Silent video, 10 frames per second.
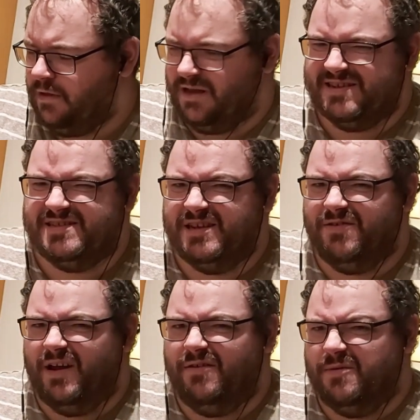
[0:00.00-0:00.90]
Like a
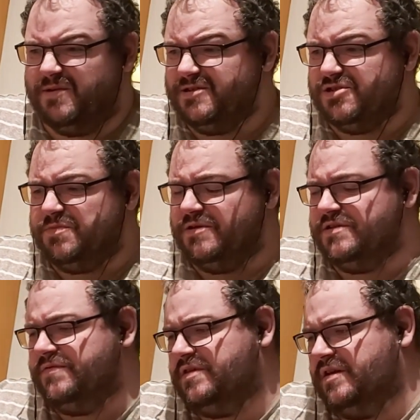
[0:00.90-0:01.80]
secret area. Because I
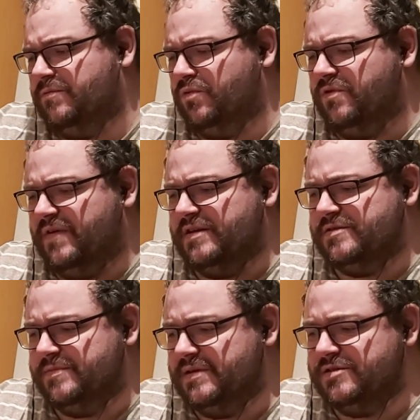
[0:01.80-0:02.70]
suppose everything would have had
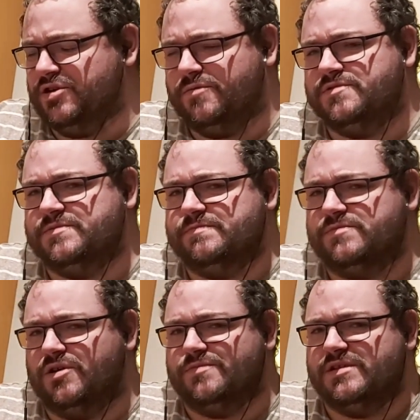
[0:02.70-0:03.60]
to been top
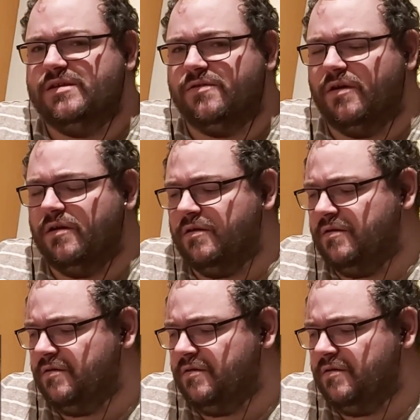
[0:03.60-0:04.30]
secret.